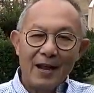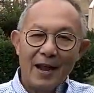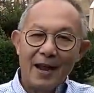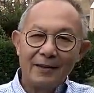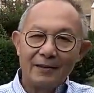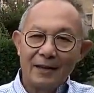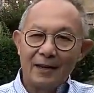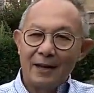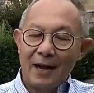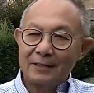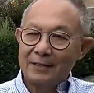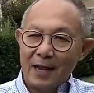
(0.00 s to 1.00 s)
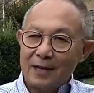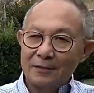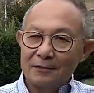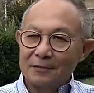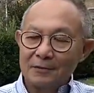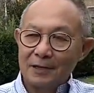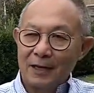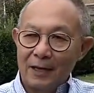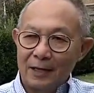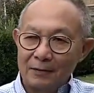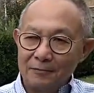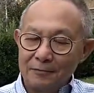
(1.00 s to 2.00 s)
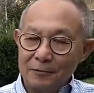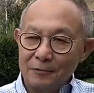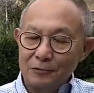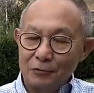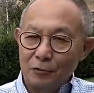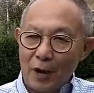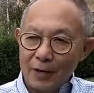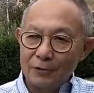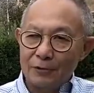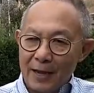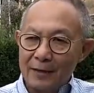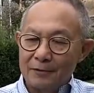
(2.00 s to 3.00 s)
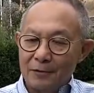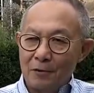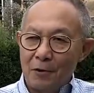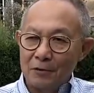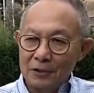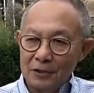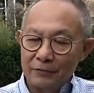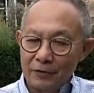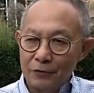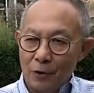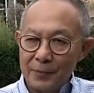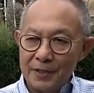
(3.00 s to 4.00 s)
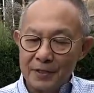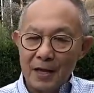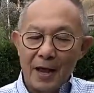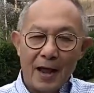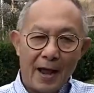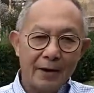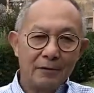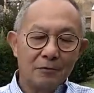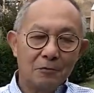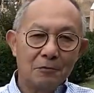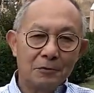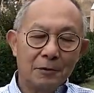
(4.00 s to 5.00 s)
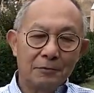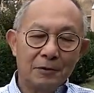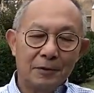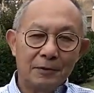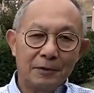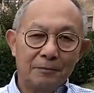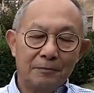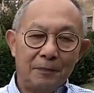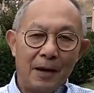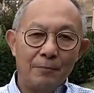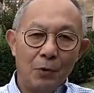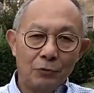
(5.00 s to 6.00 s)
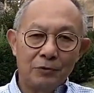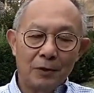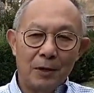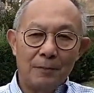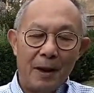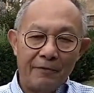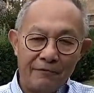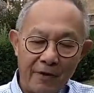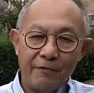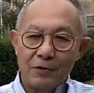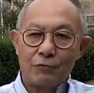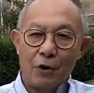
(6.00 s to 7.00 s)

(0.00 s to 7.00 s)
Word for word: And I started trying to get all the different robins. And my favorite